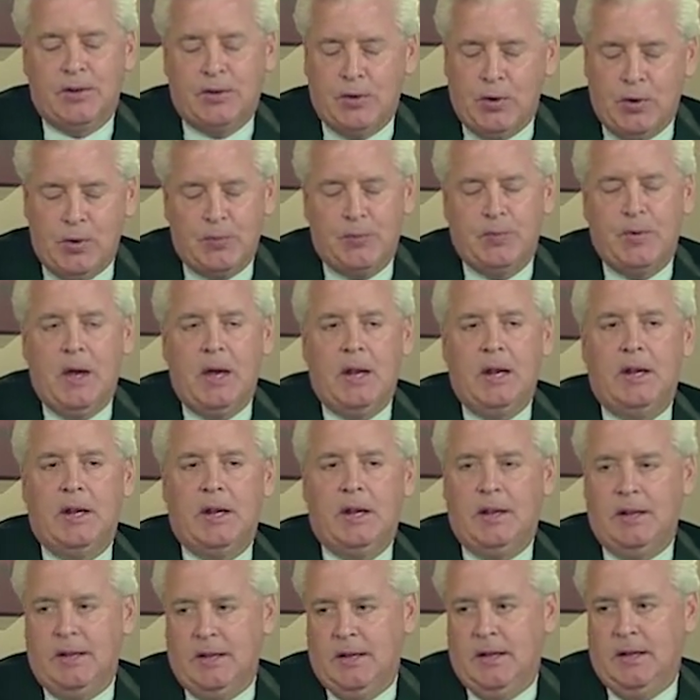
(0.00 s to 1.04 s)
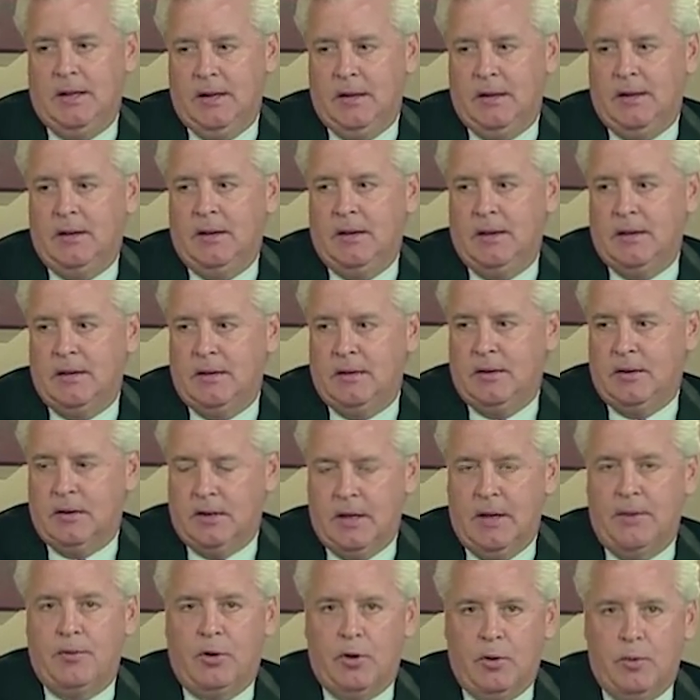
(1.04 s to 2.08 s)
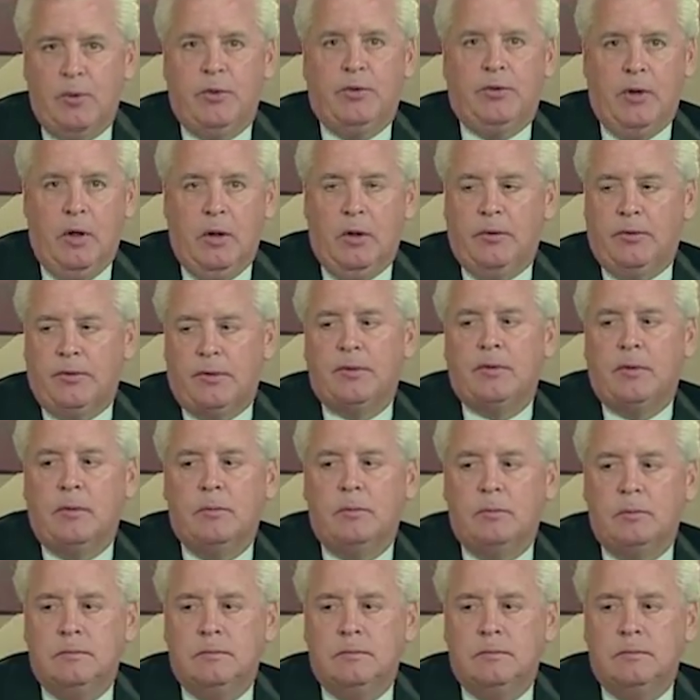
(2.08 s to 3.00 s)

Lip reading: Don't fight it, and you're going to have good results.